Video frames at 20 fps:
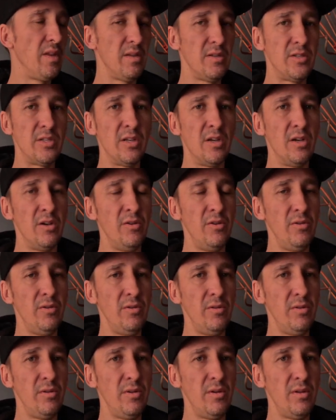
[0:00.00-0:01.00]

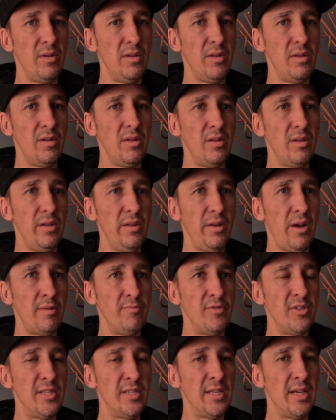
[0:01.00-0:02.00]
So
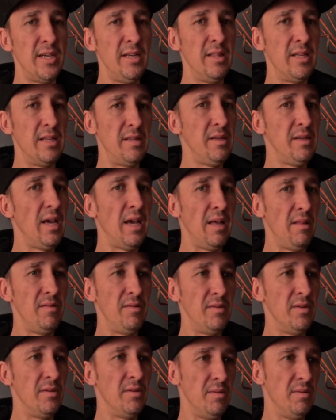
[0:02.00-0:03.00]
I'm just saying that
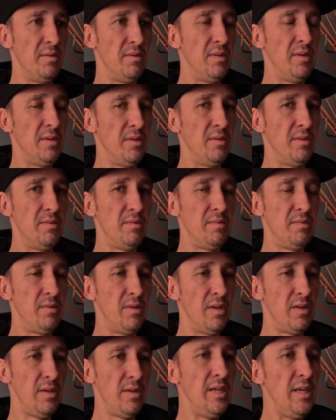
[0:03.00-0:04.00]
the
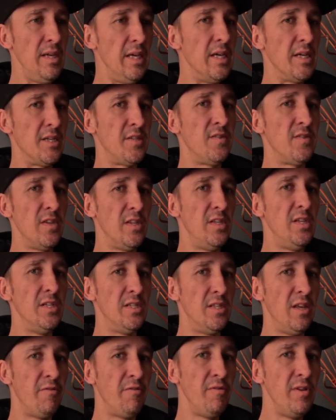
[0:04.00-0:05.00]
EX30
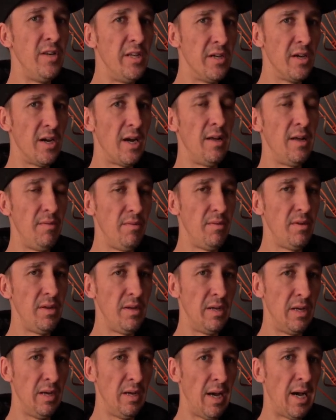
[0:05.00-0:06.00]
is definitely an
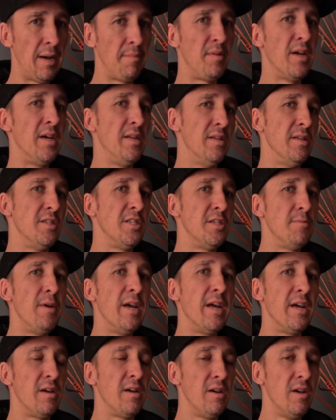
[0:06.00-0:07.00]
updated
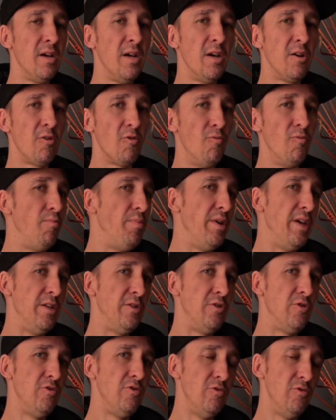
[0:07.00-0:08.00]
spec
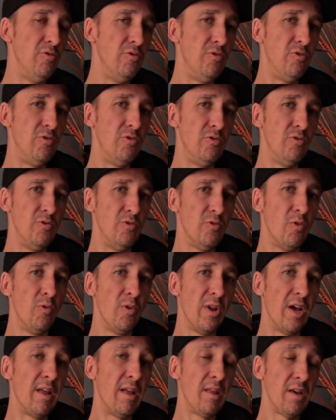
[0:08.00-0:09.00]
compared to
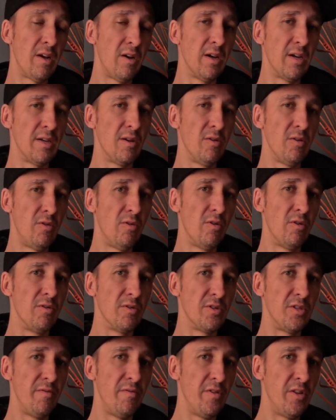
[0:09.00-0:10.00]
all the other
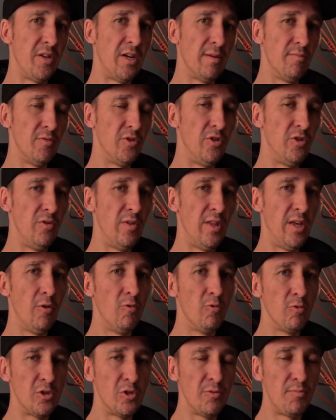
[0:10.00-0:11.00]
cars if it comes to their
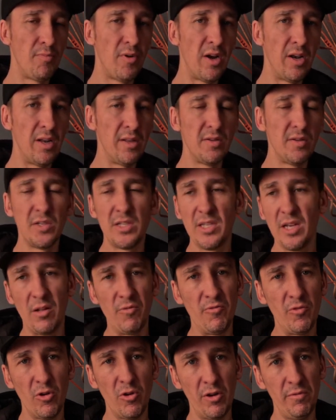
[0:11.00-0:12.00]
autopilot and
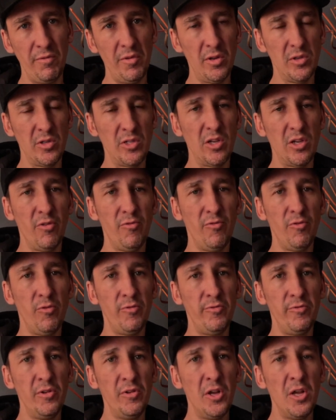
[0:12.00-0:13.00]
self-driving and so
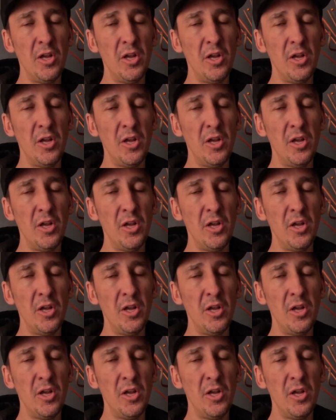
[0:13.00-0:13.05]
forth.